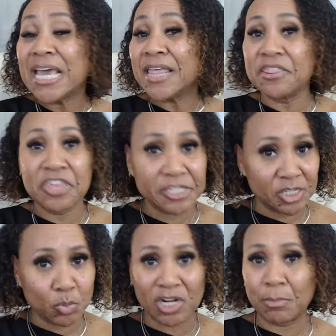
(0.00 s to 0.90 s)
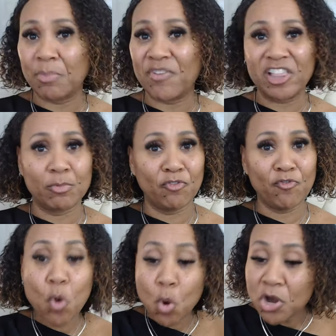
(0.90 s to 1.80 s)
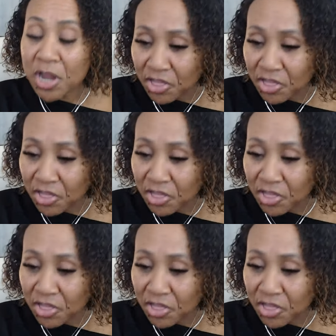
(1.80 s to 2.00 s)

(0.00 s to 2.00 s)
This is what I'm available for.